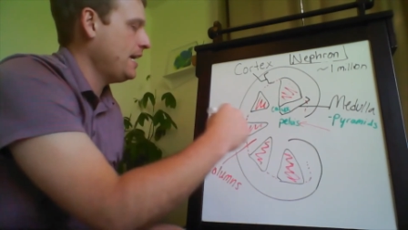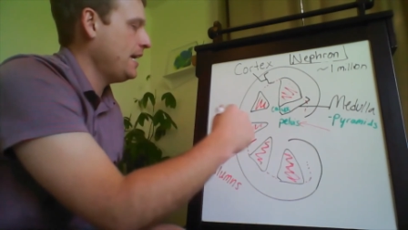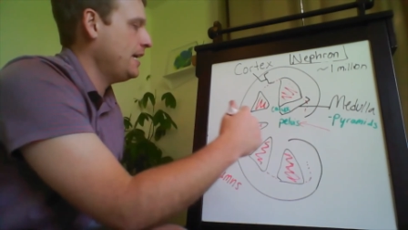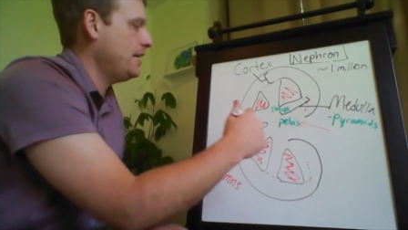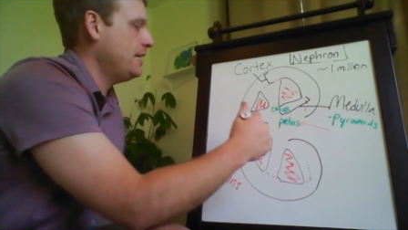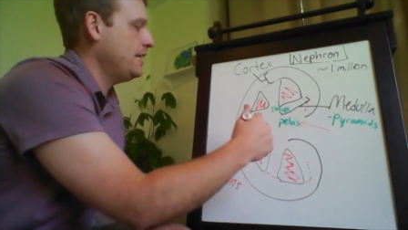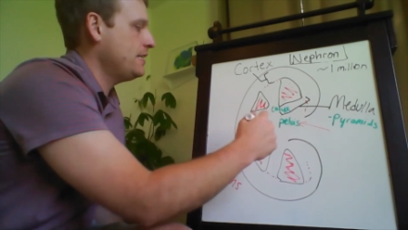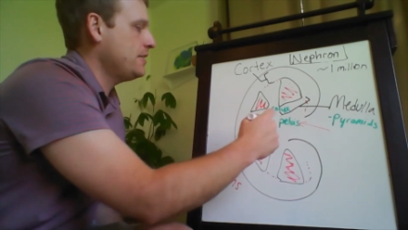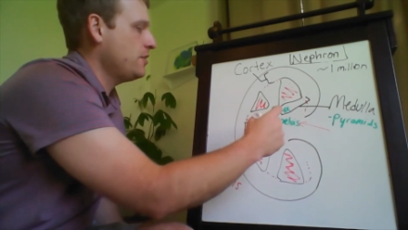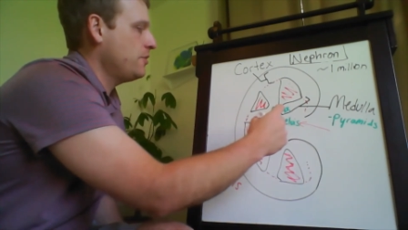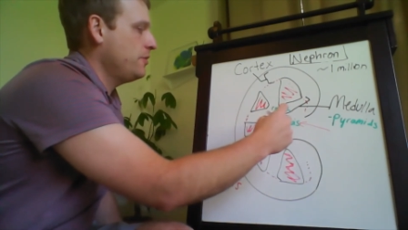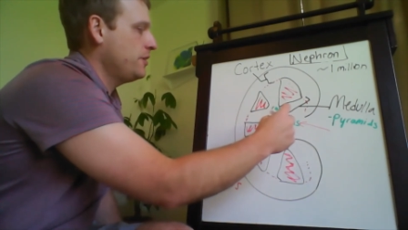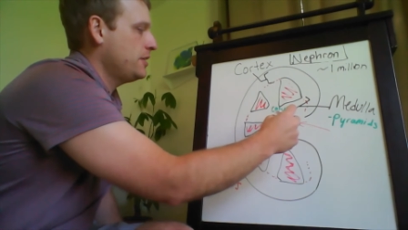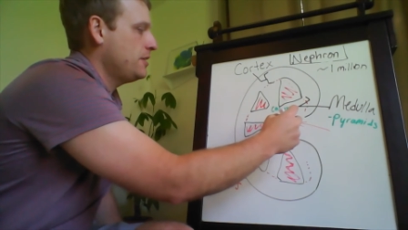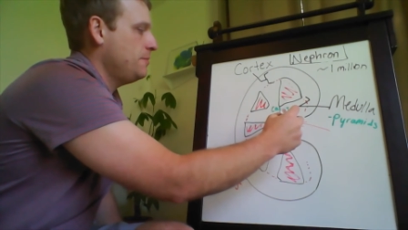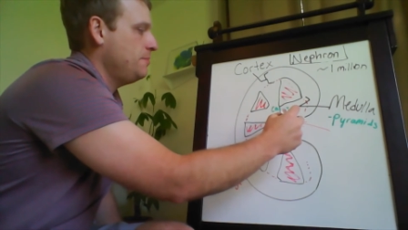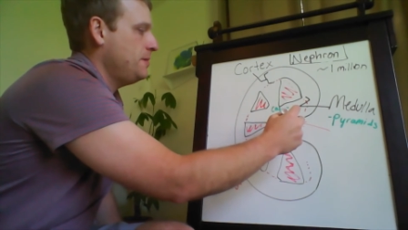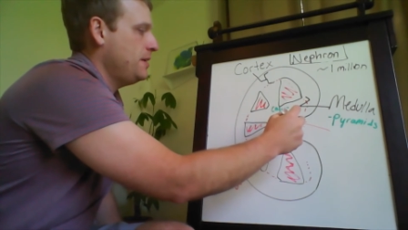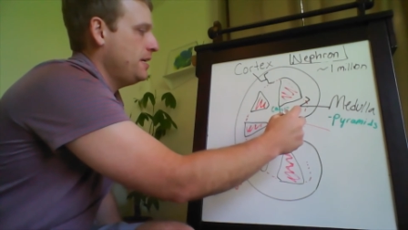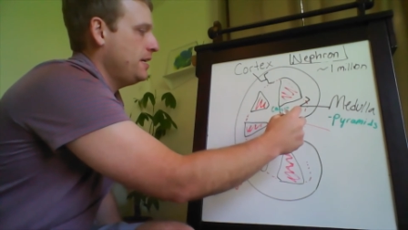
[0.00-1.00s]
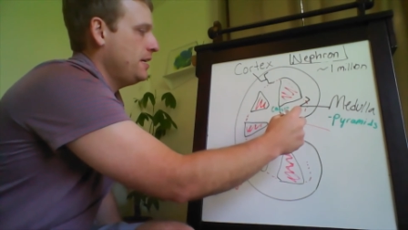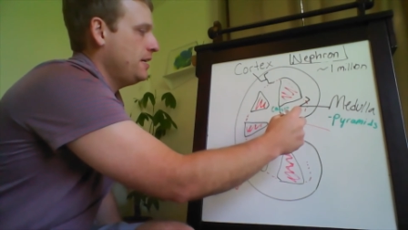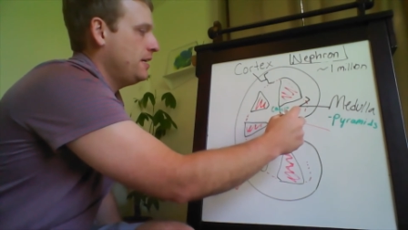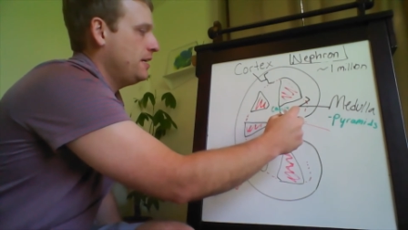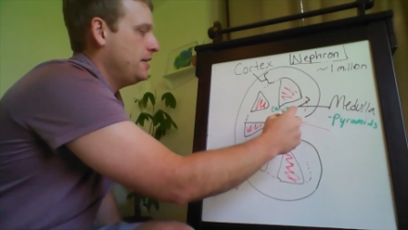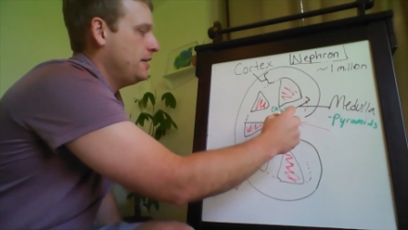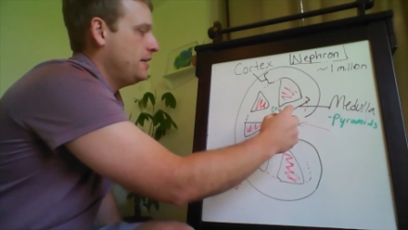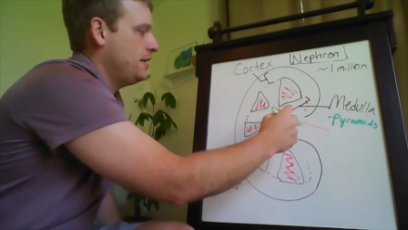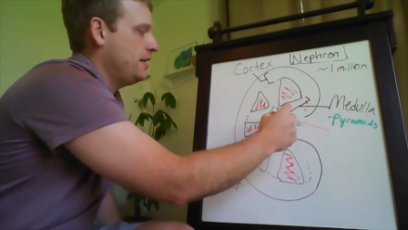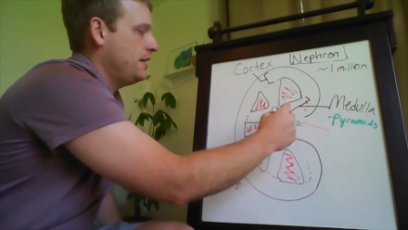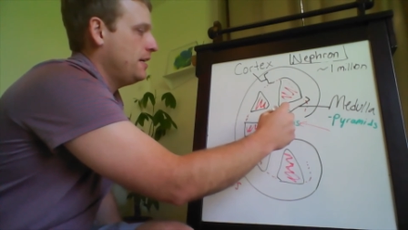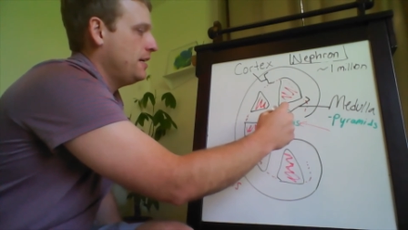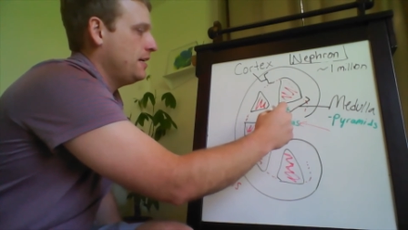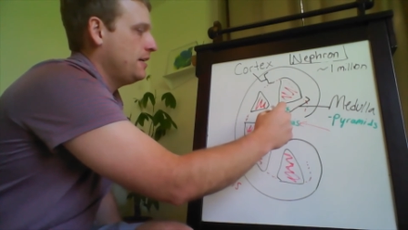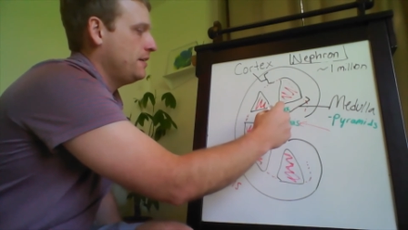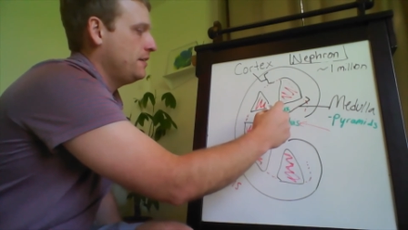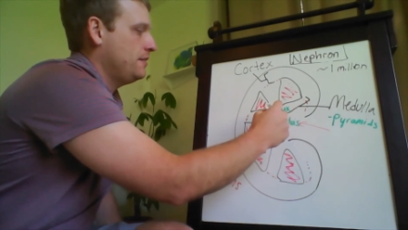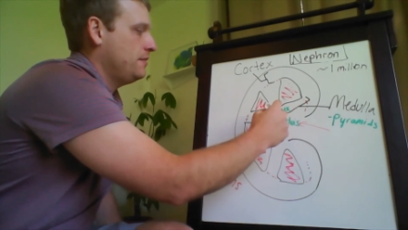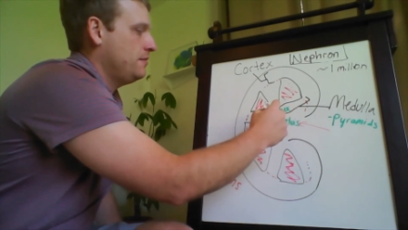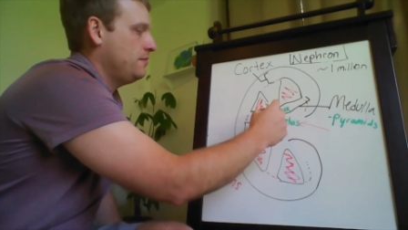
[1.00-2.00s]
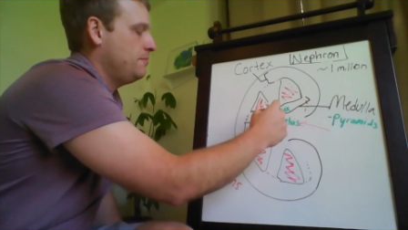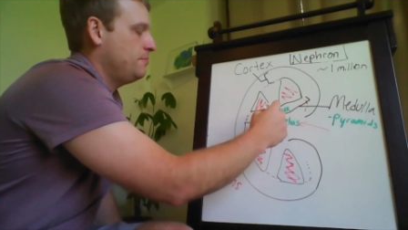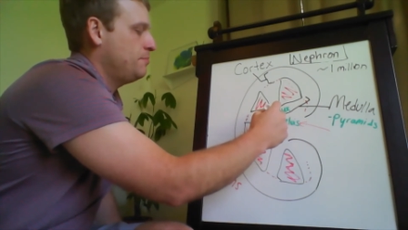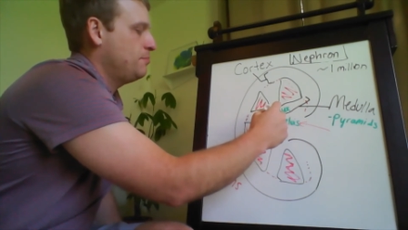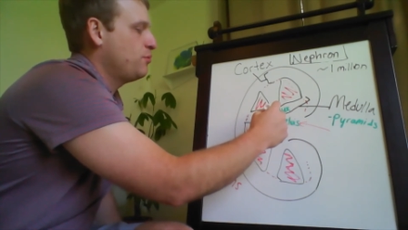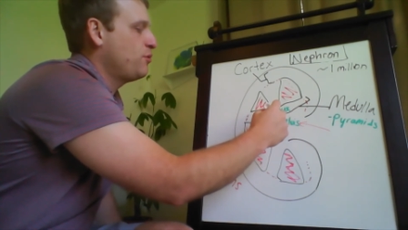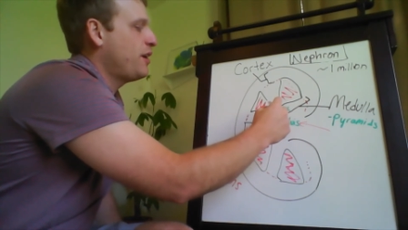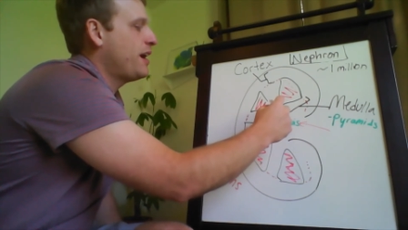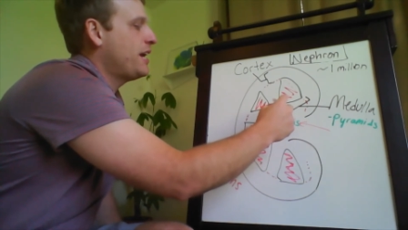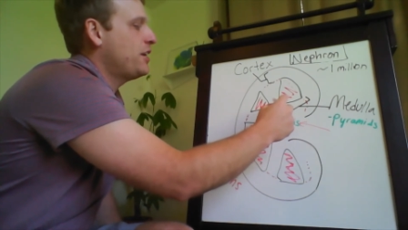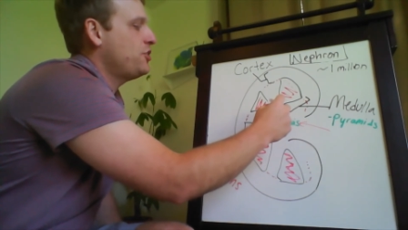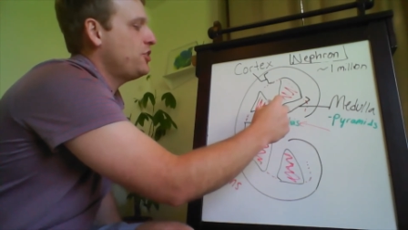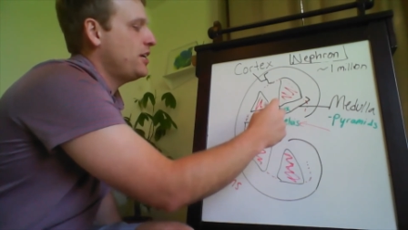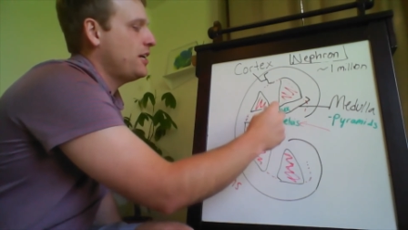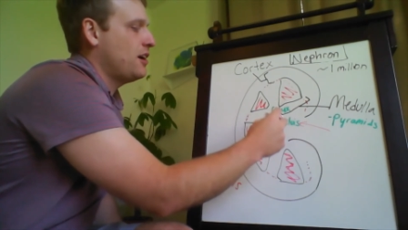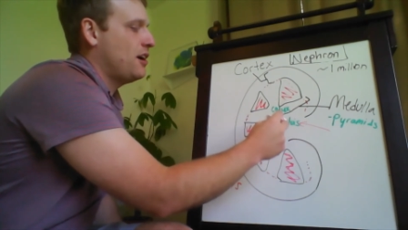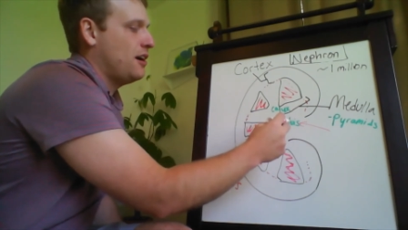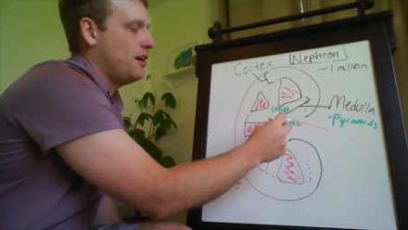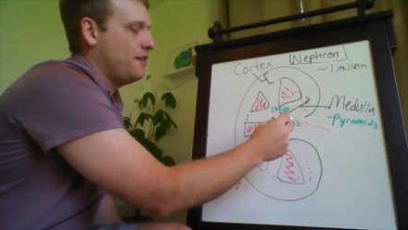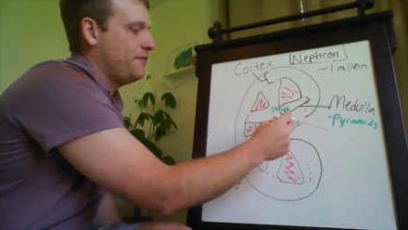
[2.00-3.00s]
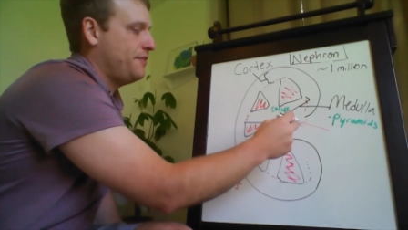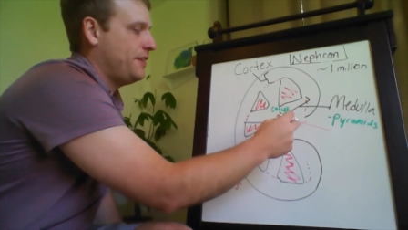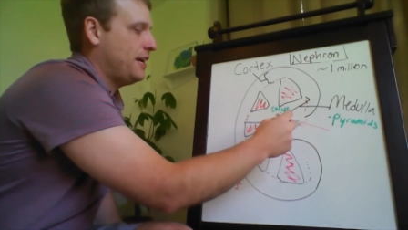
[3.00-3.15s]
and it's going to be branching off.